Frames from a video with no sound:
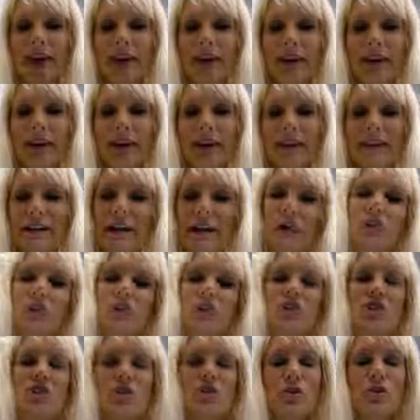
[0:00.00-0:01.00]
All right, I
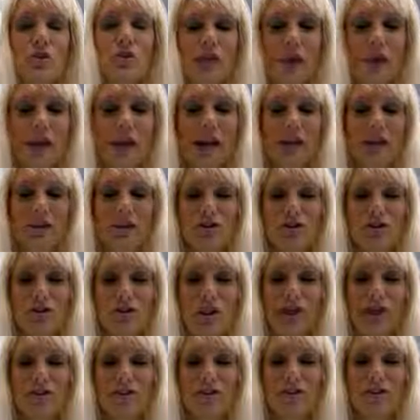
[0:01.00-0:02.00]
want you to go ahead and
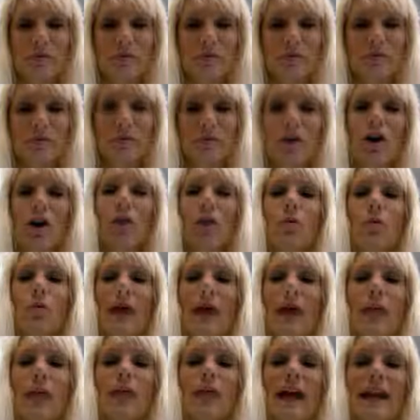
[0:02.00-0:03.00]
try this one.
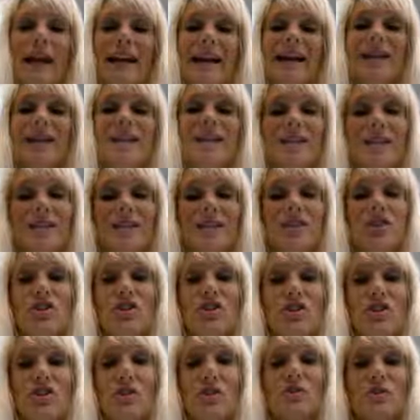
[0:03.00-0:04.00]
Round 86 to
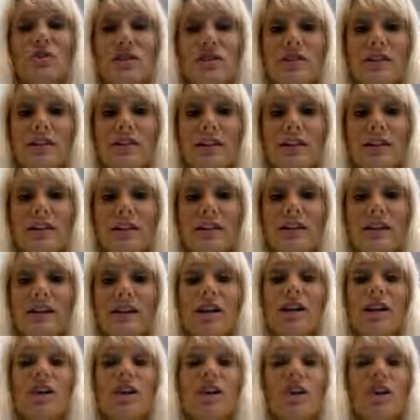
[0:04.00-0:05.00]
the closest 10.
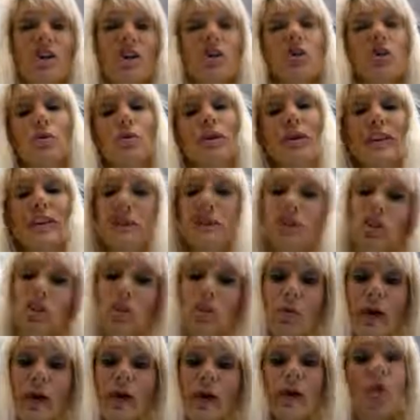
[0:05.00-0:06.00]
You can do it either
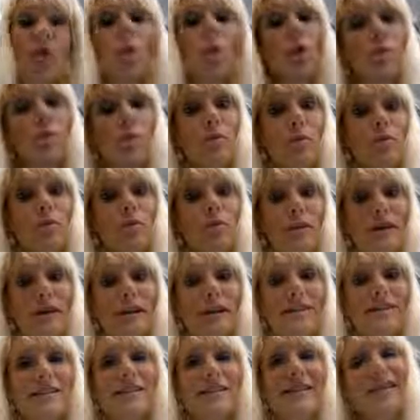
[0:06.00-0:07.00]
way or both
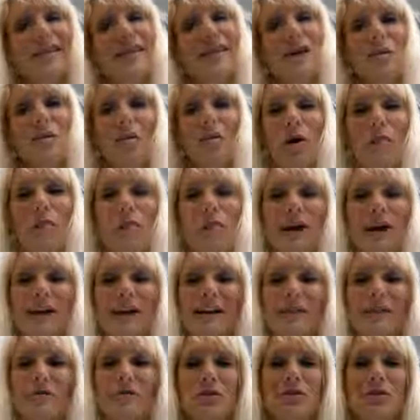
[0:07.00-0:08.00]
ways, and come on back
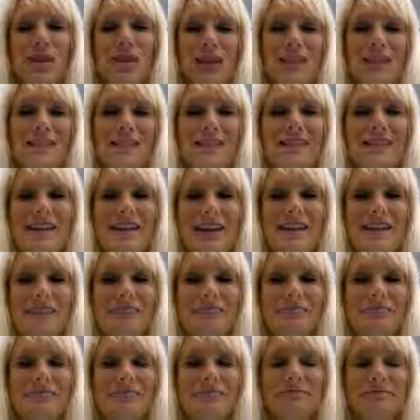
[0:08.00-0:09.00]
and we'll check it
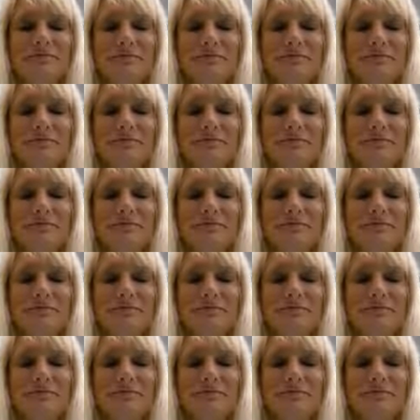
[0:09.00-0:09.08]
together.